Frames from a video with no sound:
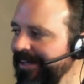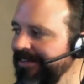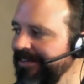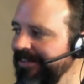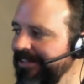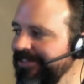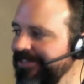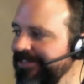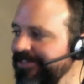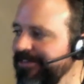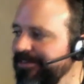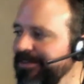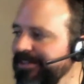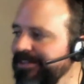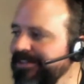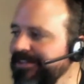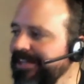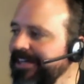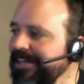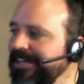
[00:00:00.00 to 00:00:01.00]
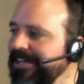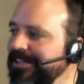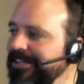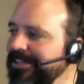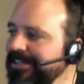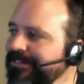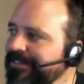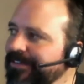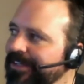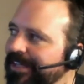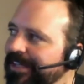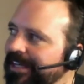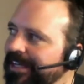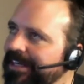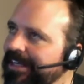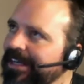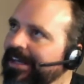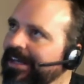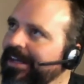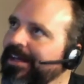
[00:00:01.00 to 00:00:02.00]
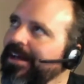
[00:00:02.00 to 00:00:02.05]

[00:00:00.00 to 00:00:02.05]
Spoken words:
history books, like are good for like.